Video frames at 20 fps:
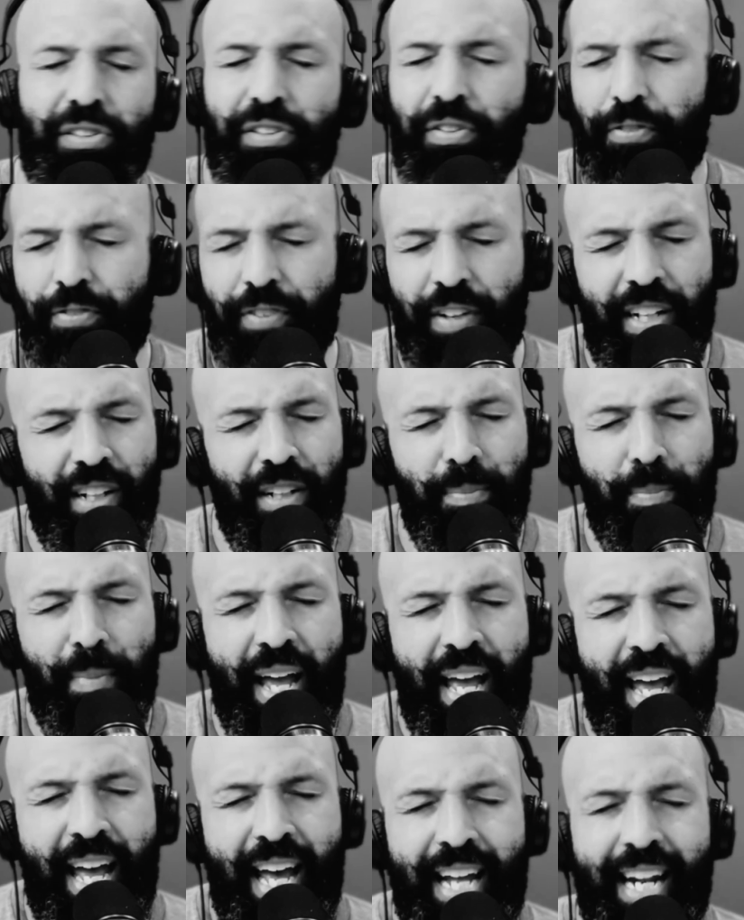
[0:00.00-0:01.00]
to field
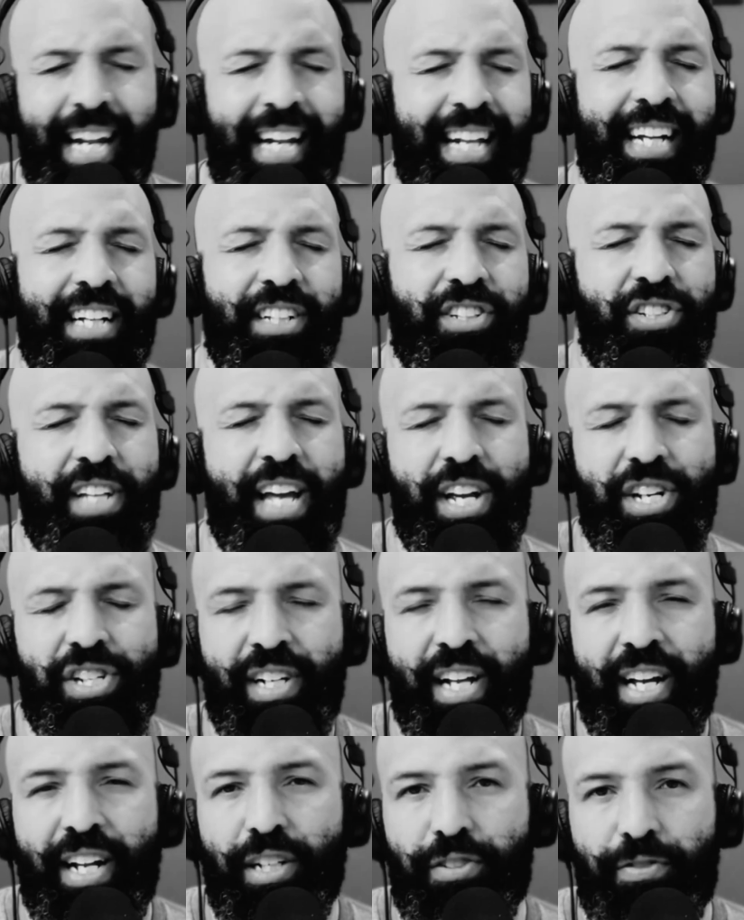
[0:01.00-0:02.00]
med, and he gets
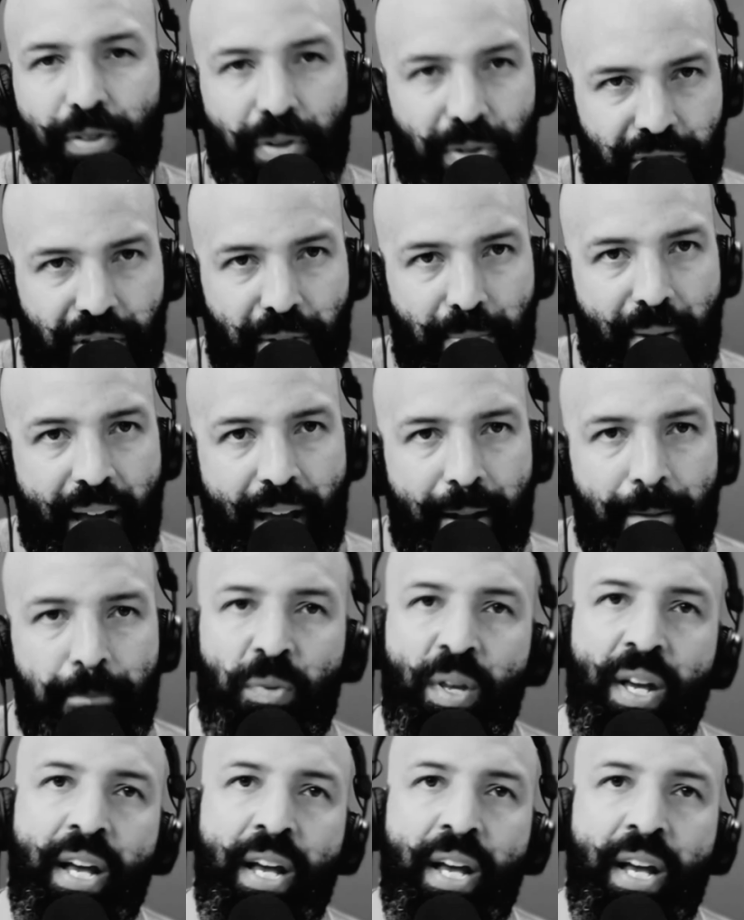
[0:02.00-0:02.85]
stationed at his first command.